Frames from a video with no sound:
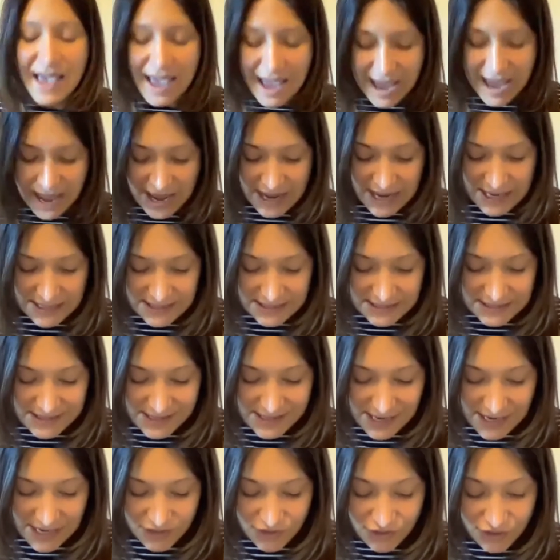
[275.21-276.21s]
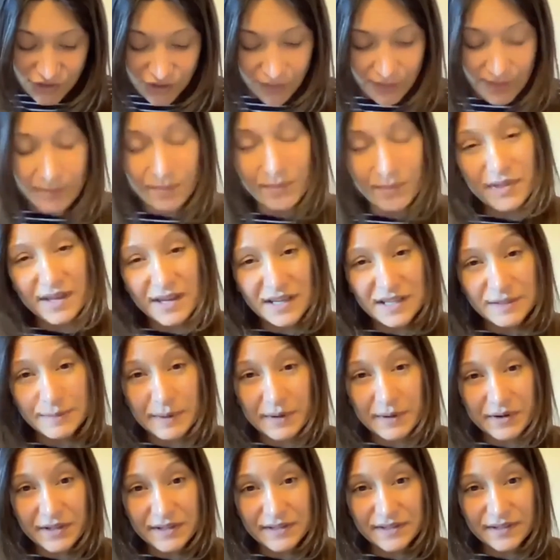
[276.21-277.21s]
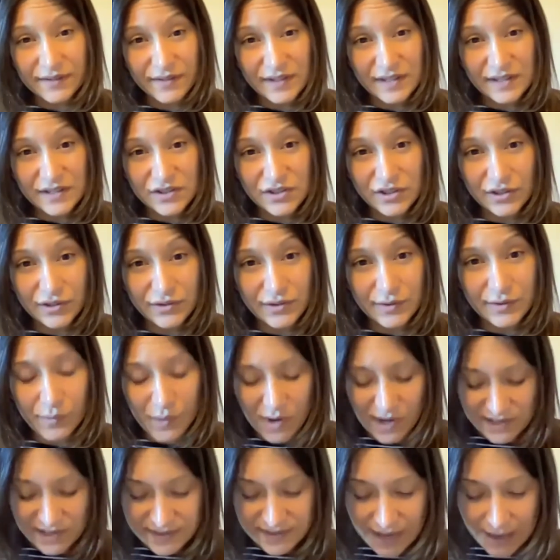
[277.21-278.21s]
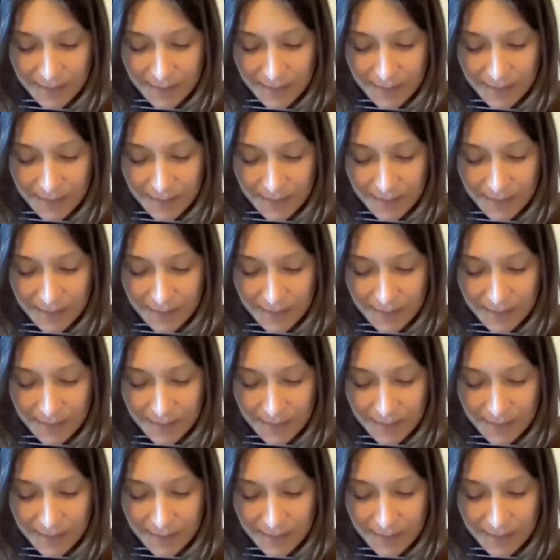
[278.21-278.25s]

and to show them what the experience of these children was.